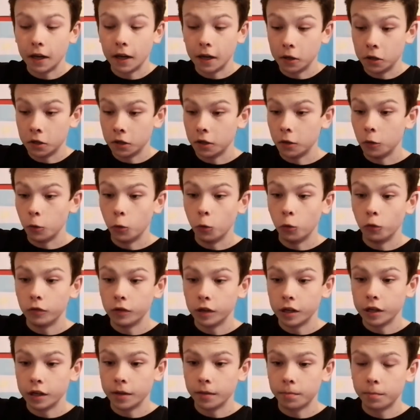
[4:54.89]

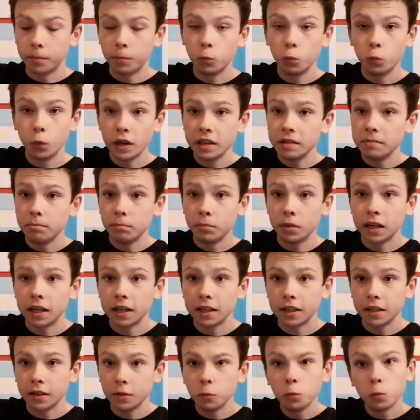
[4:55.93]
a wing
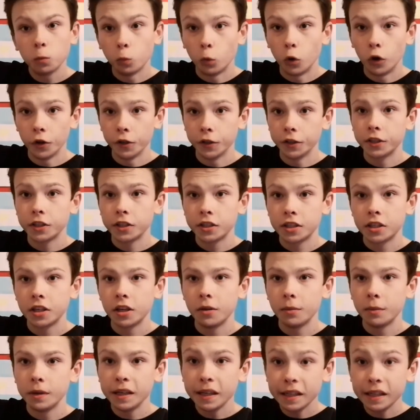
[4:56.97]
back, one of the two.